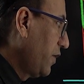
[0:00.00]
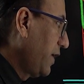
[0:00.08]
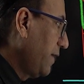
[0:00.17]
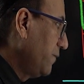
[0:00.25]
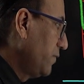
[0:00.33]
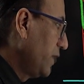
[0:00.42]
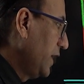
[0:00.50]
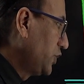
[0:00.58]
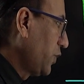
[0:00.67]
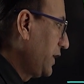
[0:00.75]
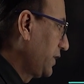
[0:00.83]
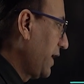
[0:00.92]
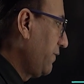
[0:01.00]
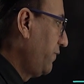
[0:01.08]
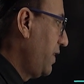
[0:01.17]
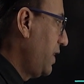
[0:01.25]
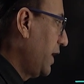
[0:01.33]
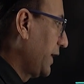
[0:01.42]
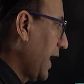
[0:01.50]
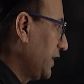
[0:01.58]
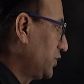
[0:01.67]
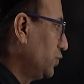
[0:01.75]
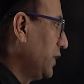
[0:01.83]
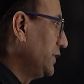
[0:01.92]
rib. So 8th rib will
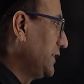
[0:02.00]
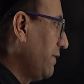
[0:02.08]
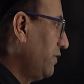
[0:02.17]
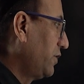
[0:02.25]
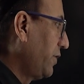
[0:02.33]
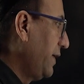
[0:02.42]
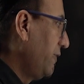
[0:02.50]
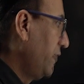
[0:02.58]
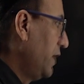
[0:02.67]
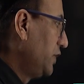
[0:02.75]
attach to the 7th rib.